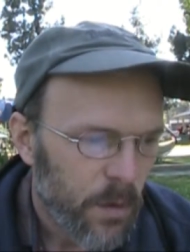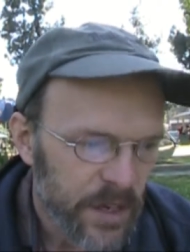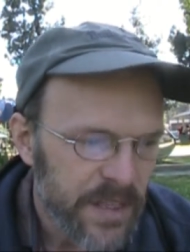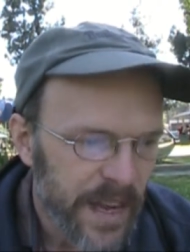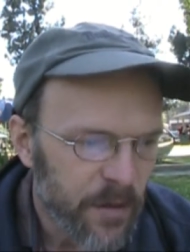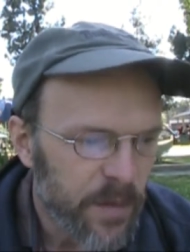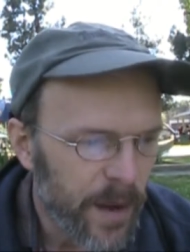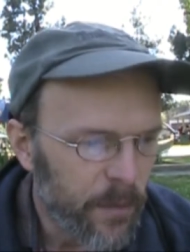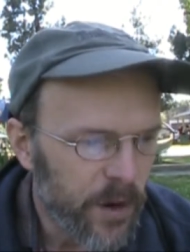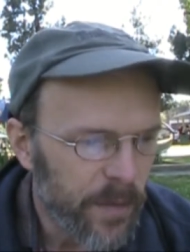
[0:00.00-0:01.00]
What a sacred
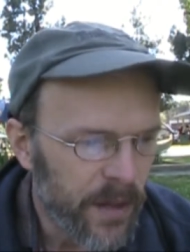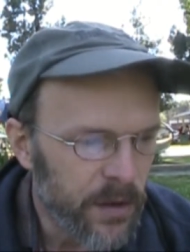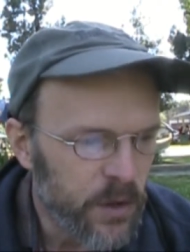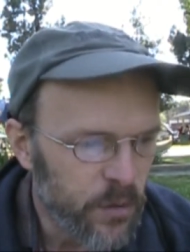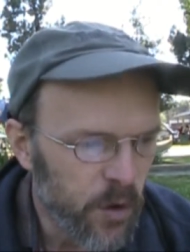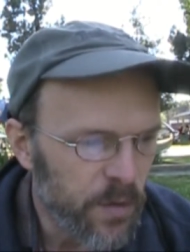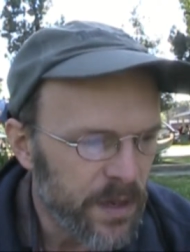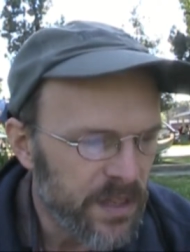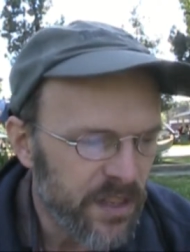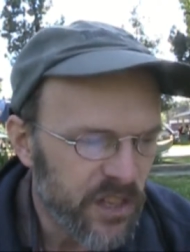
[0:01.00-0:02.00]
memory mother's
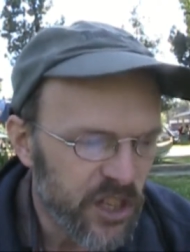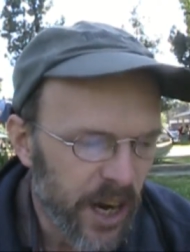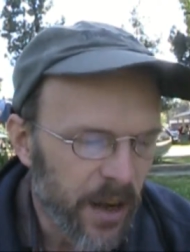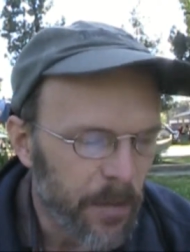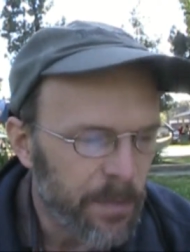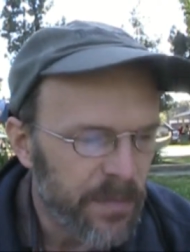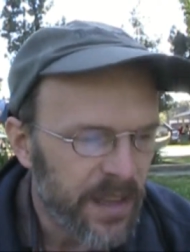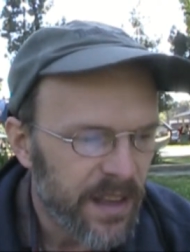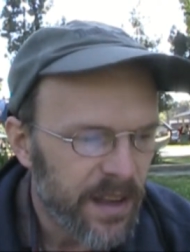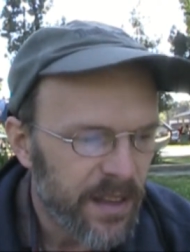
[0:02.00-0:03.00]
room is to the child,
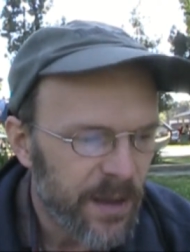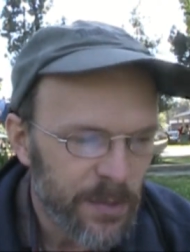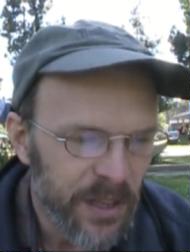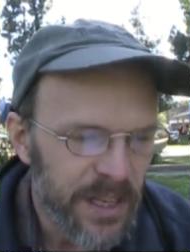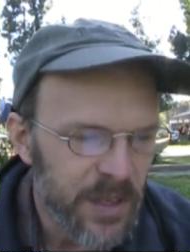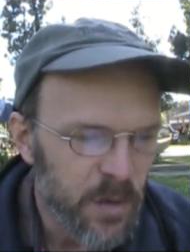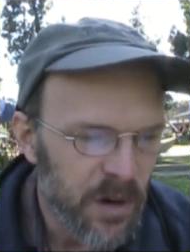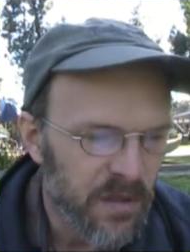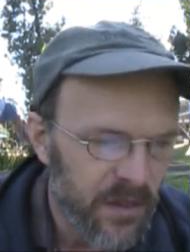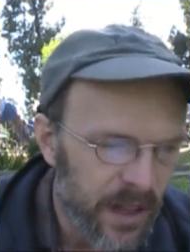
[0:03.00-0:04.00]
the place
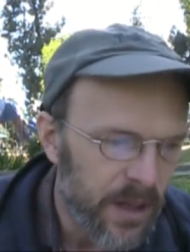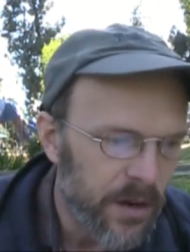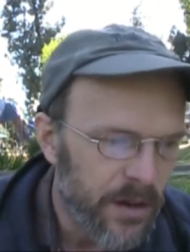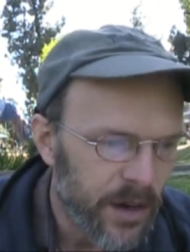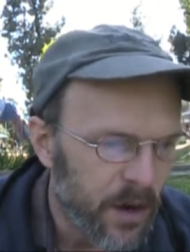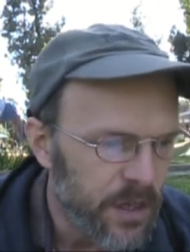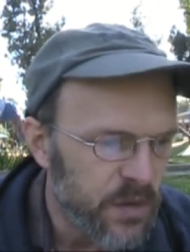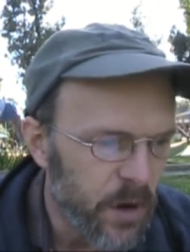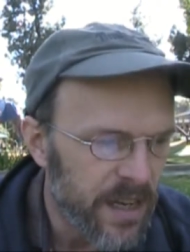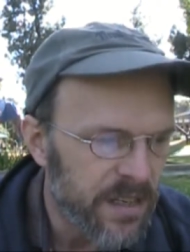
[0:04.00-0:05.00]
where a fellow could
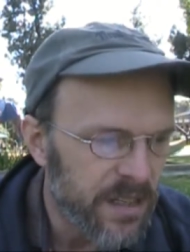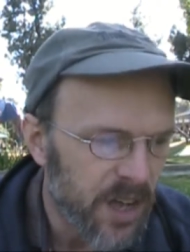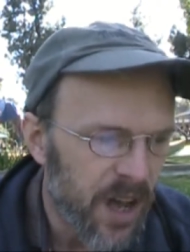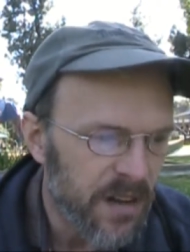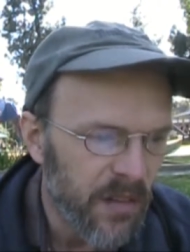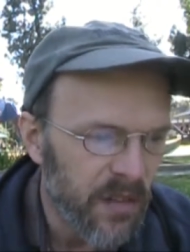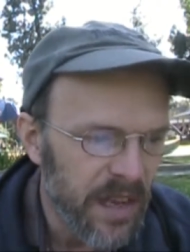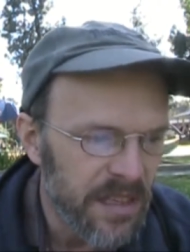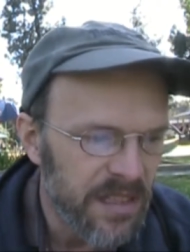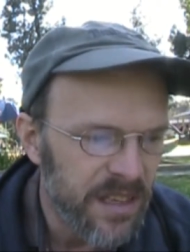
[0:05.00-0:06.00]
always rest and talk of the
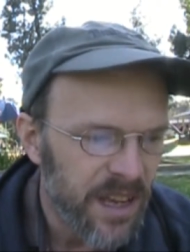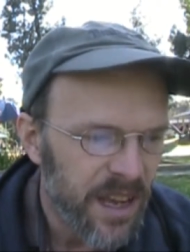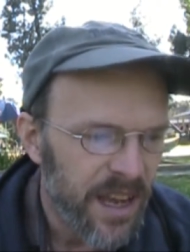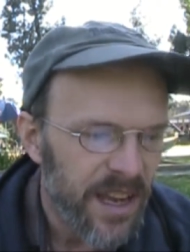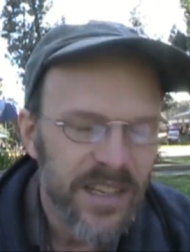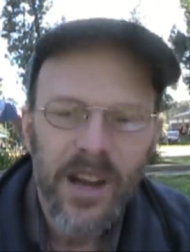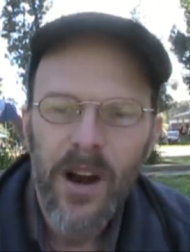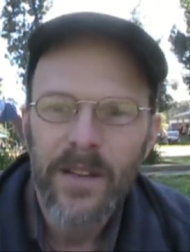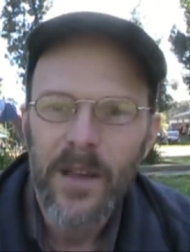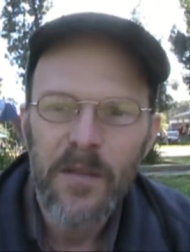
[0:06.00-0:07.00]
things his
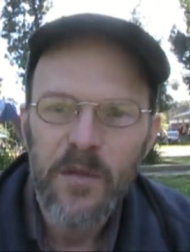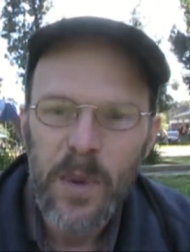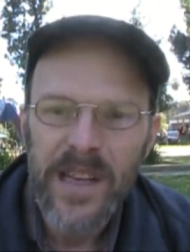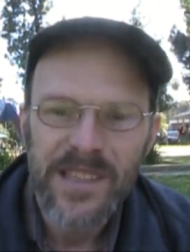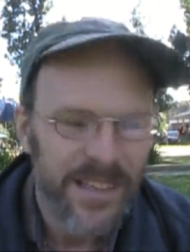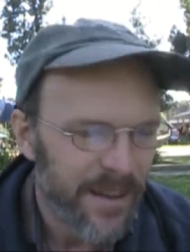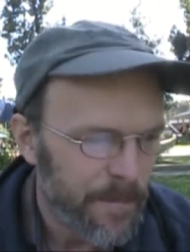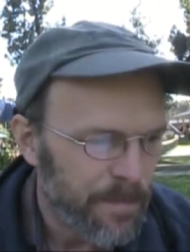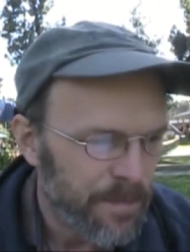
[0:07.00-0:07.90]
heart loved best.